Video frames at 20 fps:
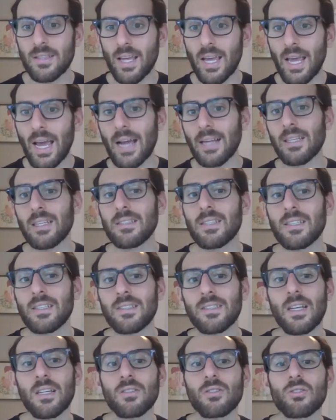They act as a
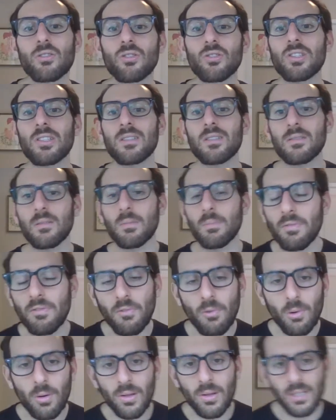sensor system
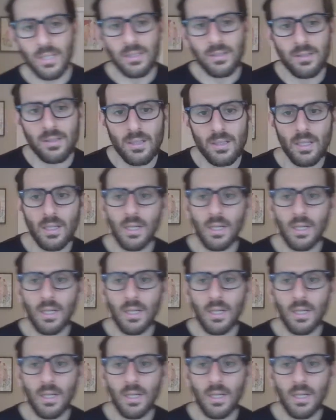for this.